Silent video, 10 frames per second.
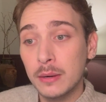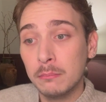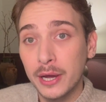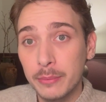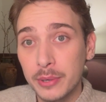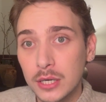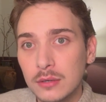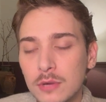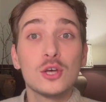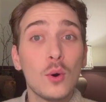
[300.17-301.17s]
in my opinion.
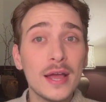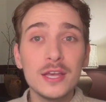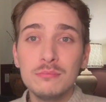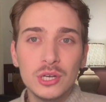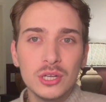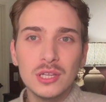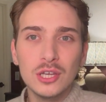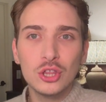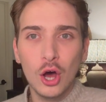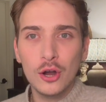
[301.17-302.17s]
So I immediately
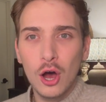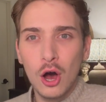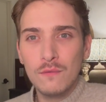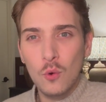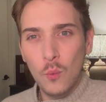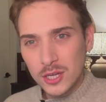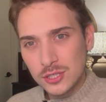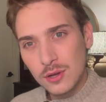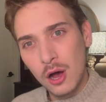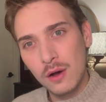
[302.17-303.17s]
thought of
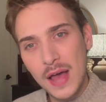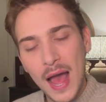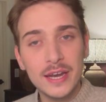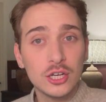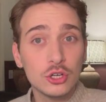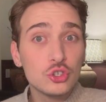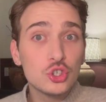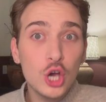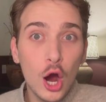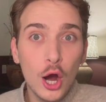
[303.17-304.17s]
ways of adding
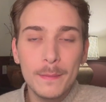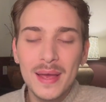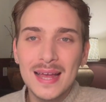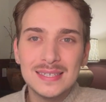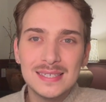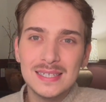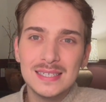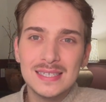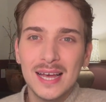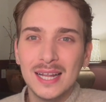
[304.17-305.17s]
charm and
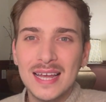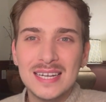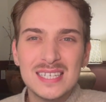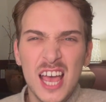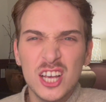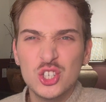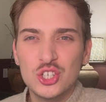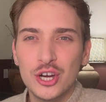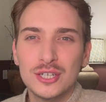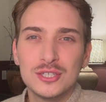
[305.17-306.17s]
detail and
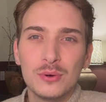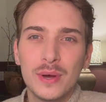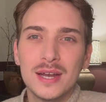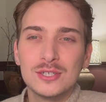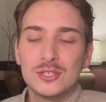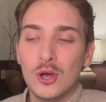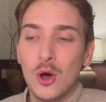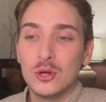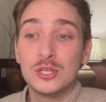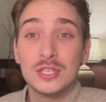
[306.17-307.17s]
texture to it,
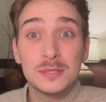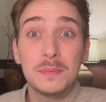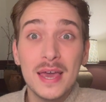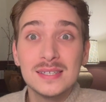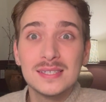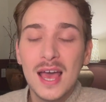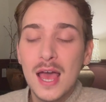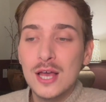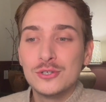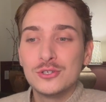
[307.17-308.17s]
so to the space.
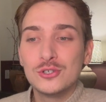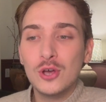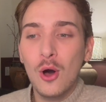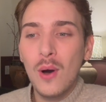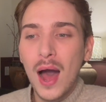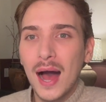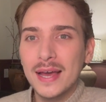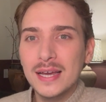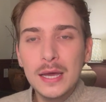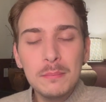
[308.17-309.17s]
So
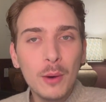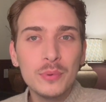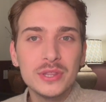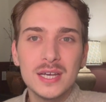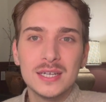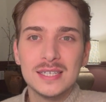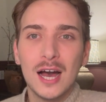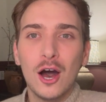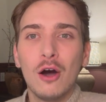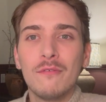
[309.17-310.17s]
I came up with the
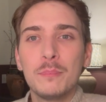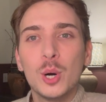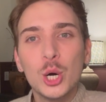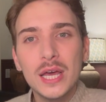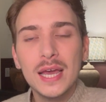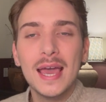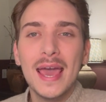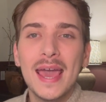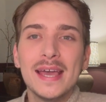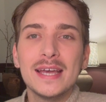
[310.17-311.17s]
idea of putting
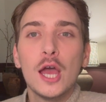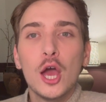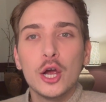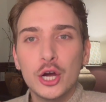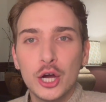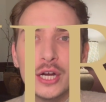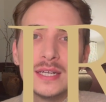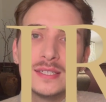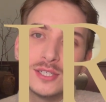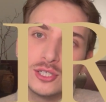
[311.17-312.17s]
a
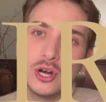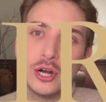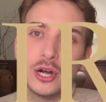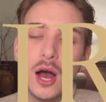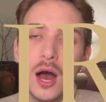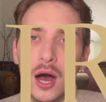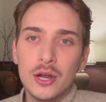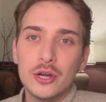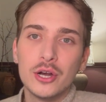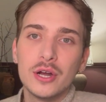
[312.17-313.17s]
curtain skirt
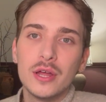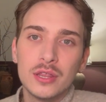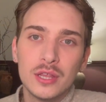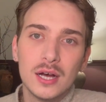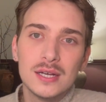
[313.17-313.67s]
under the